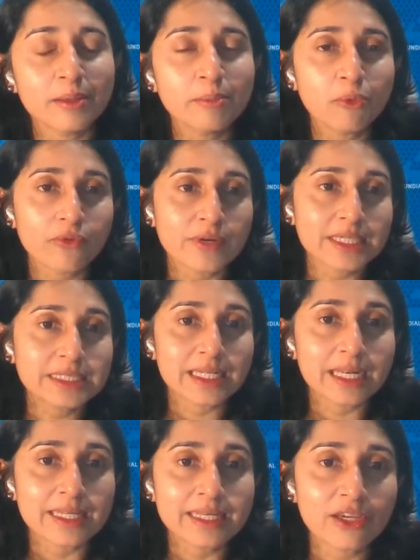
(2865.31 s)
more
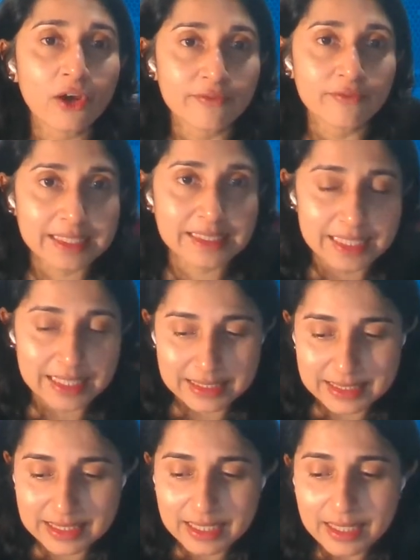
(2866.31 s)
recently on
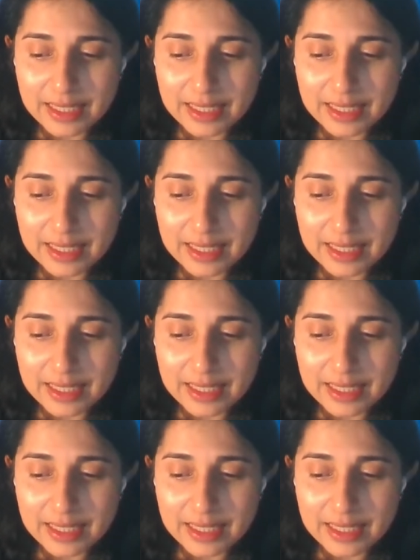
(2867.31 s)
vaccines.